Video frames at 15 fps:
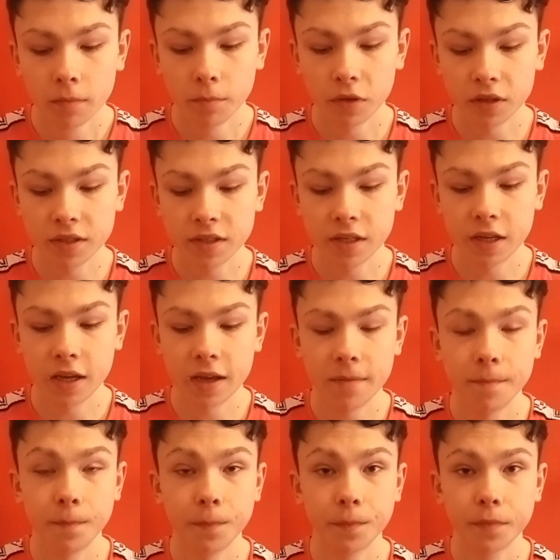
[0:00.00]
But
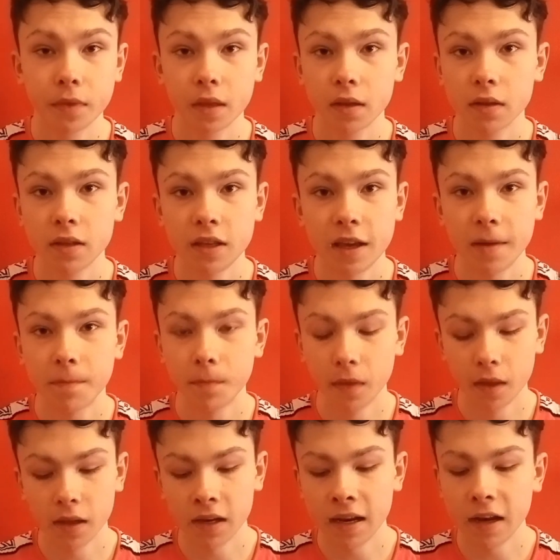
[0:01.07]
um, yeah,
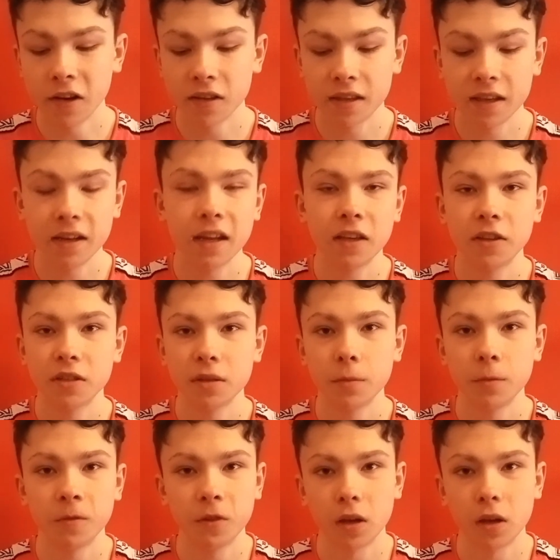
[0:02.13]
and then I think they could do with